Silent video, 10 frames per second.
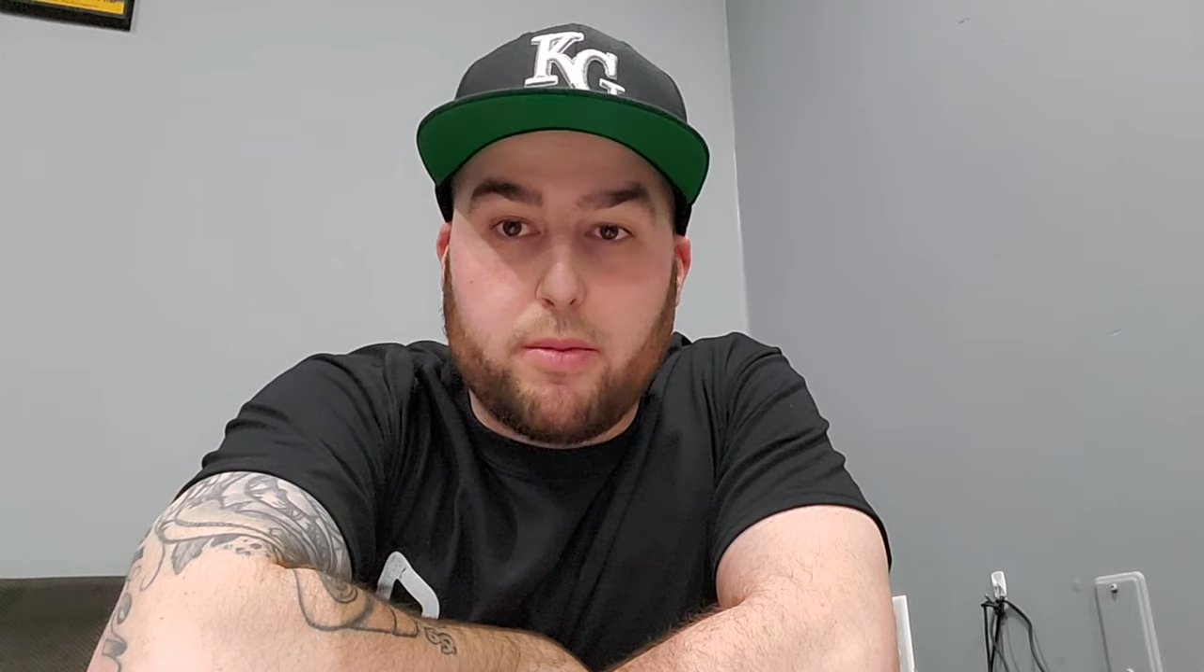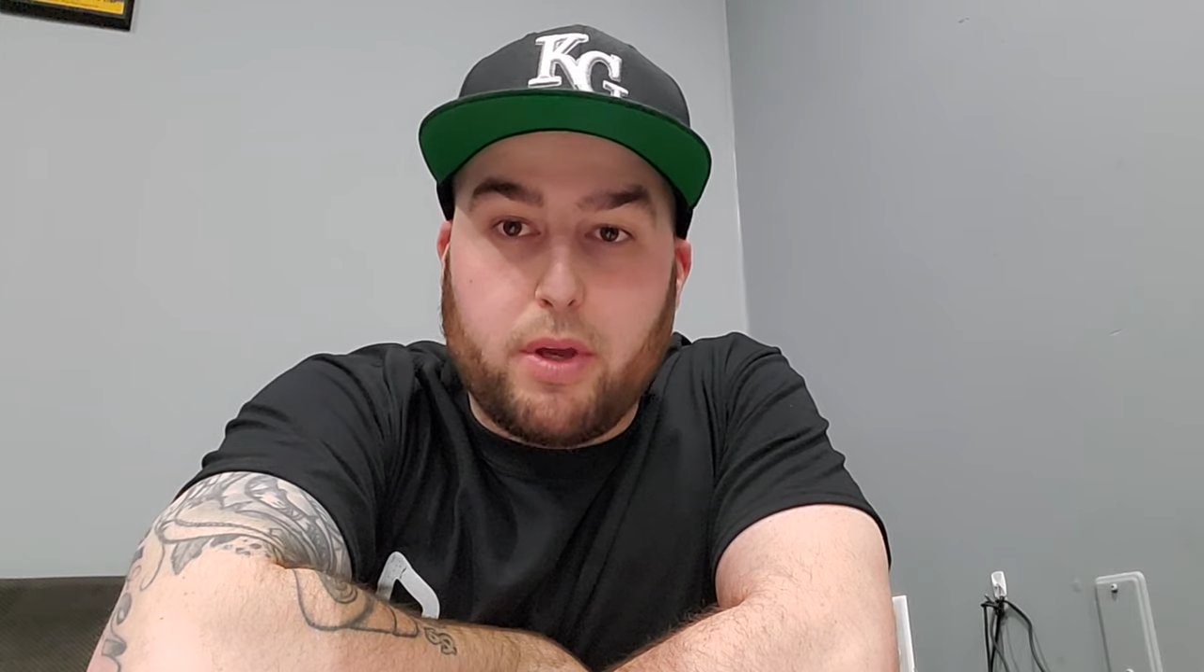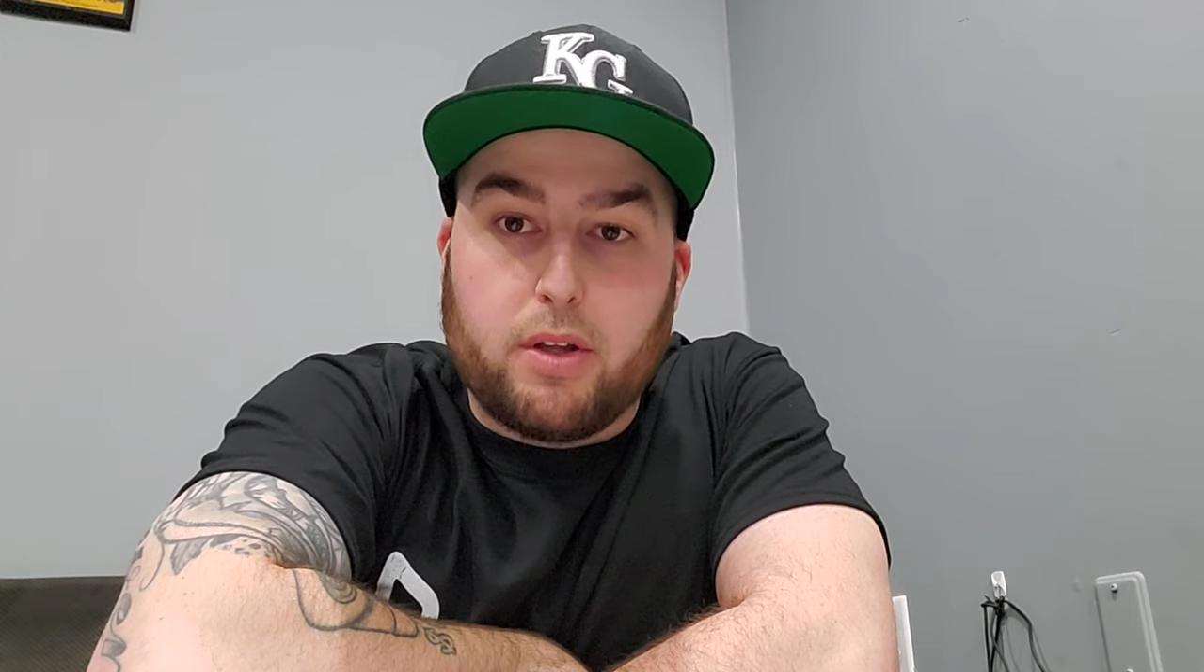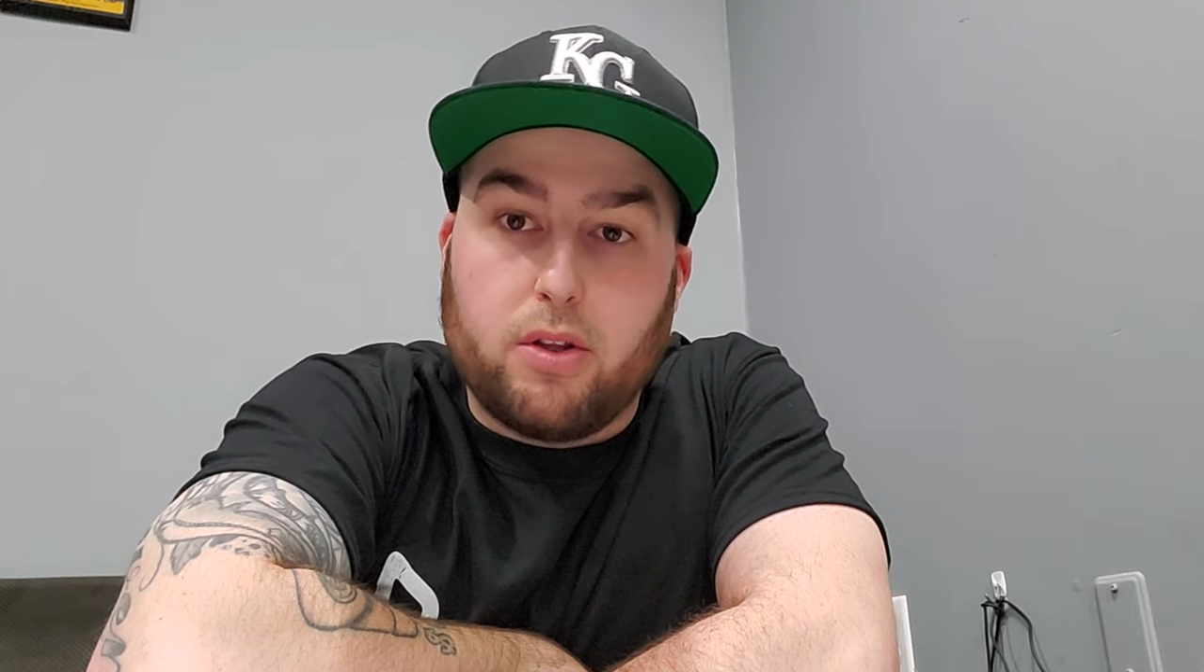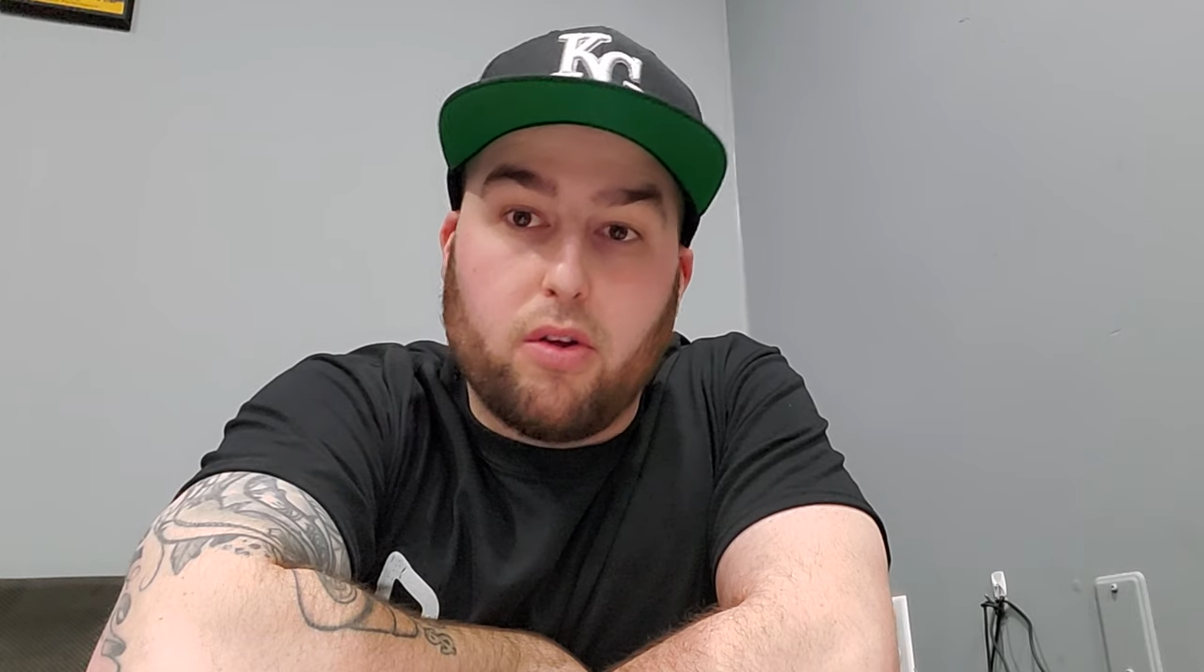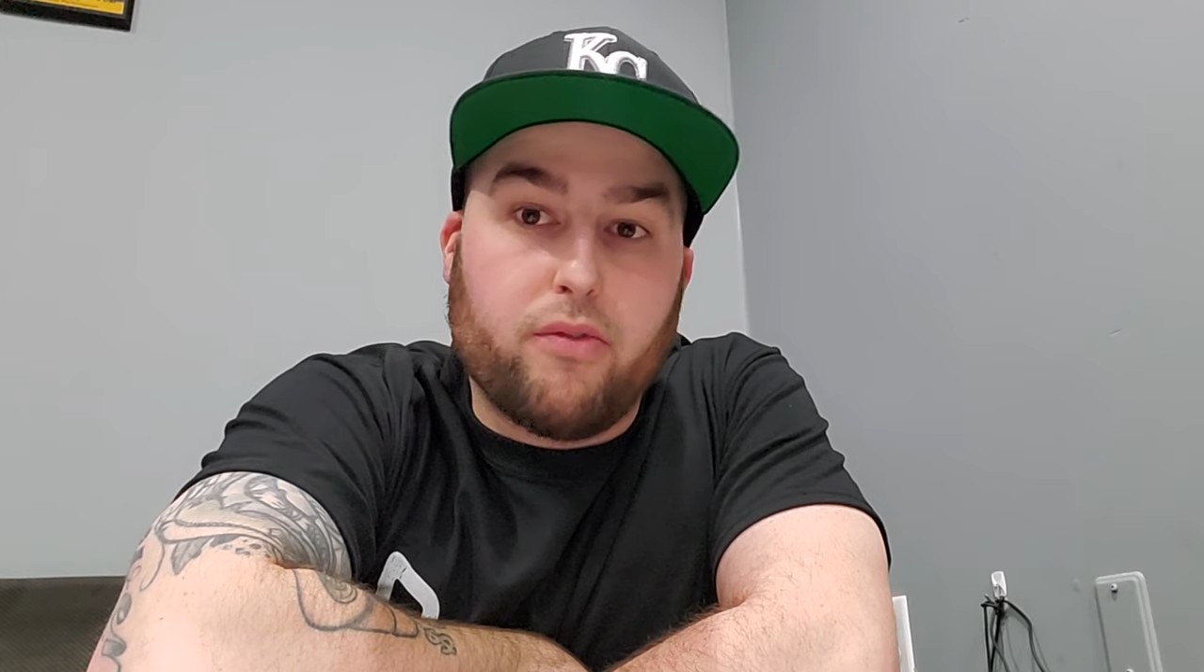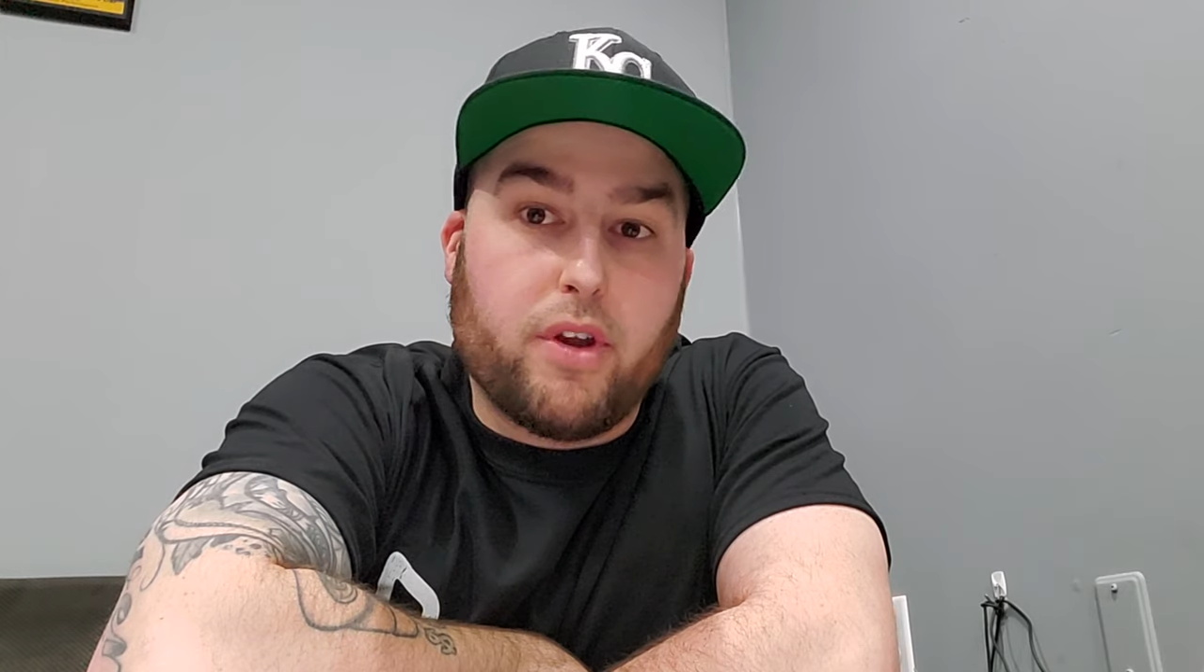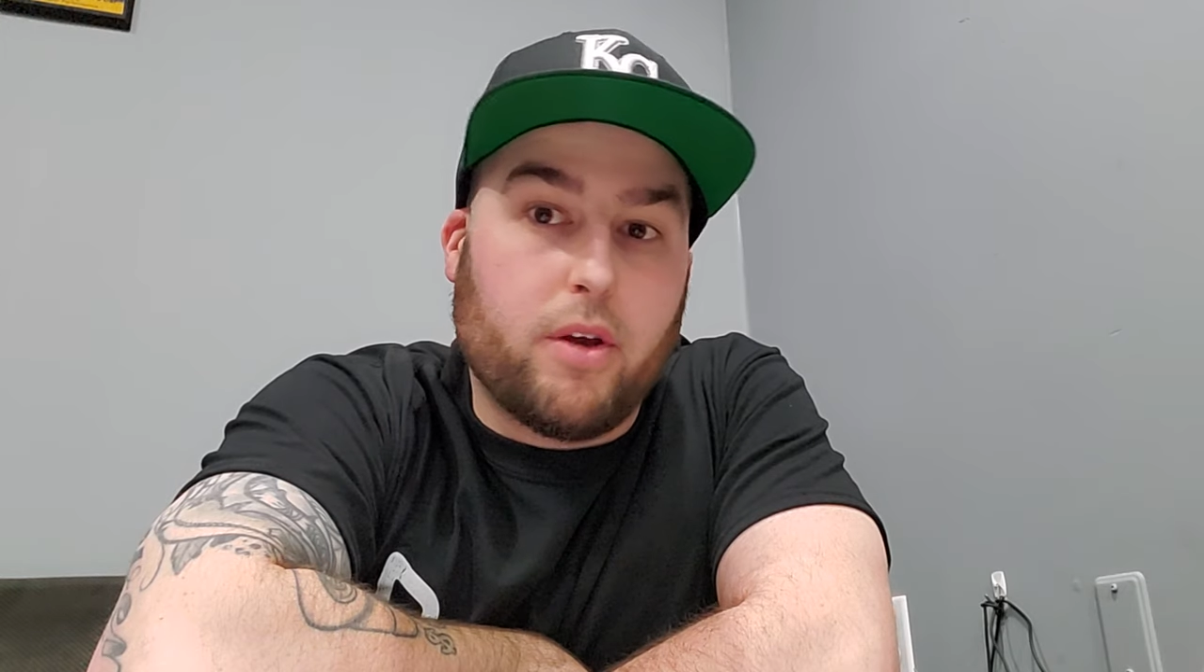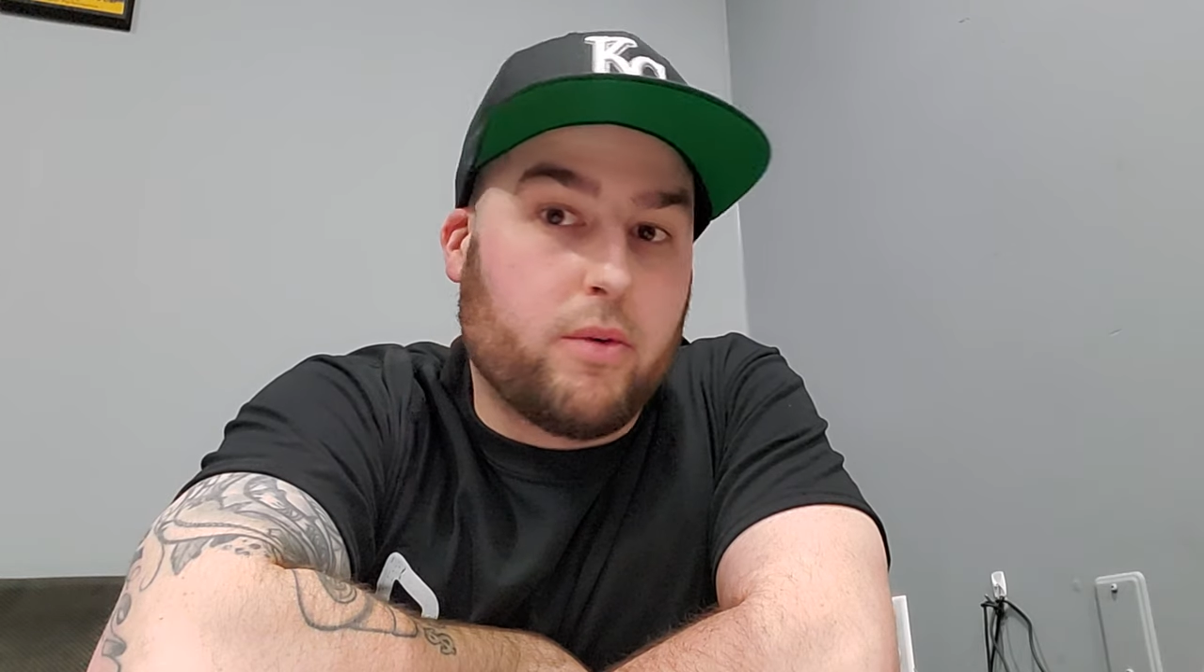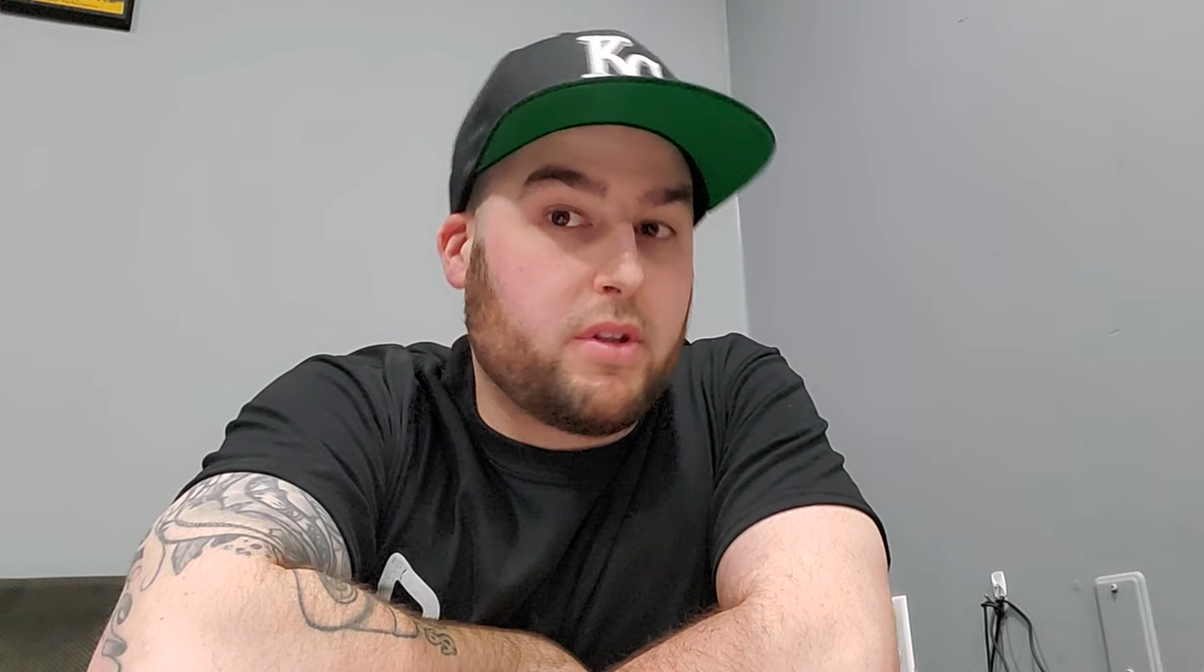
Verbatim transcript: make a little video